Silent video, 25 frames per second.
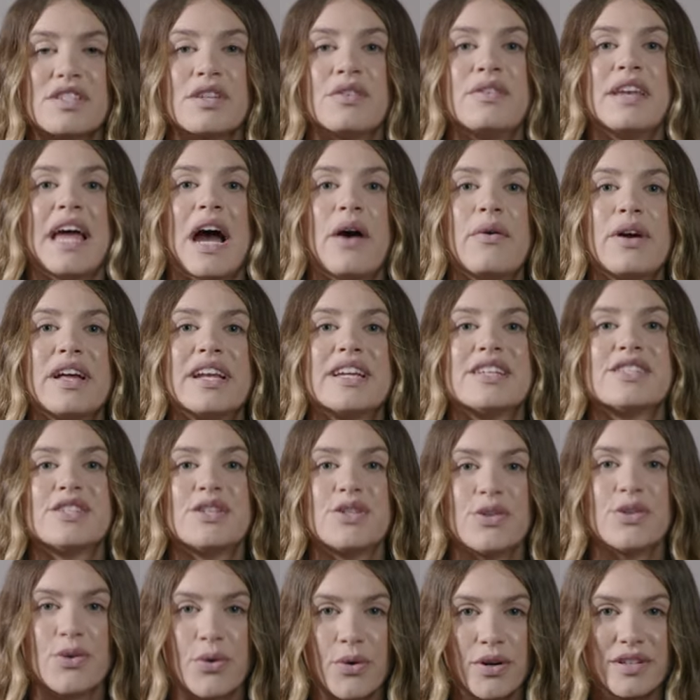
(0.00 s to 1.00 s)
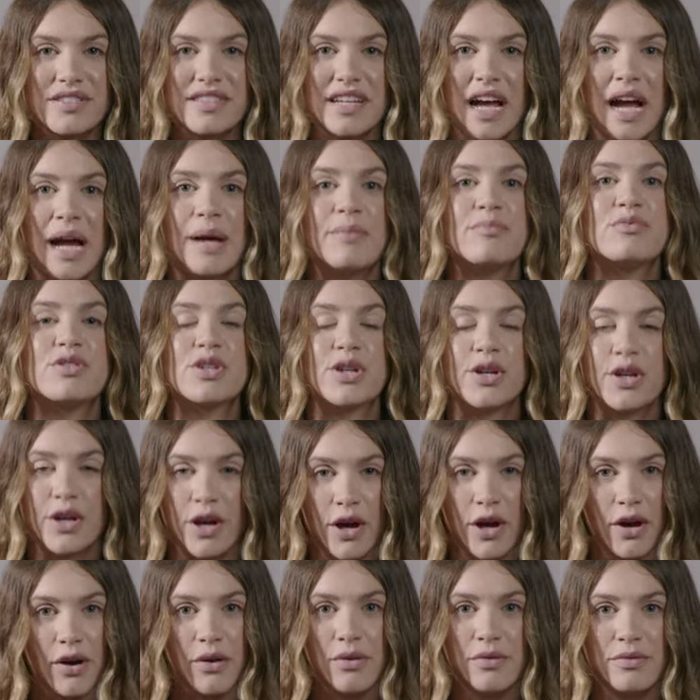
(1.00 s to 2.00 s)
So now it is your time to
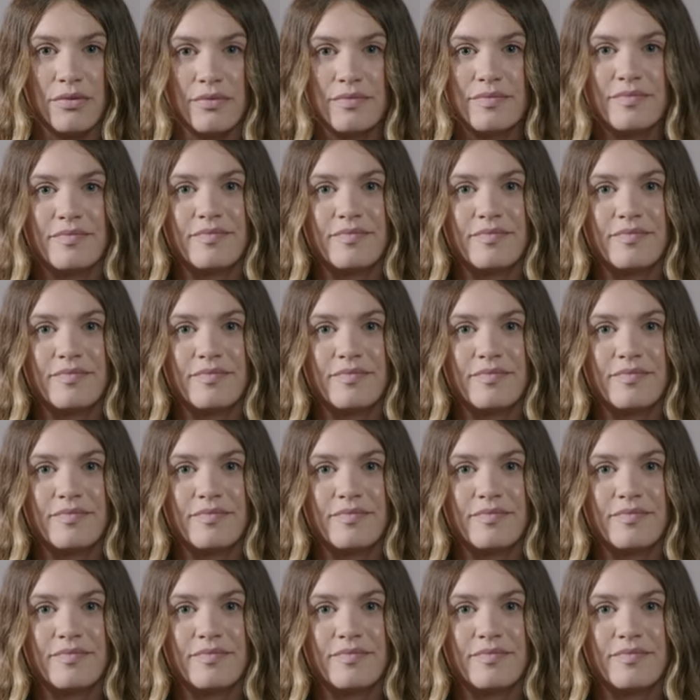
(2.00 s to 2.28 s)
go.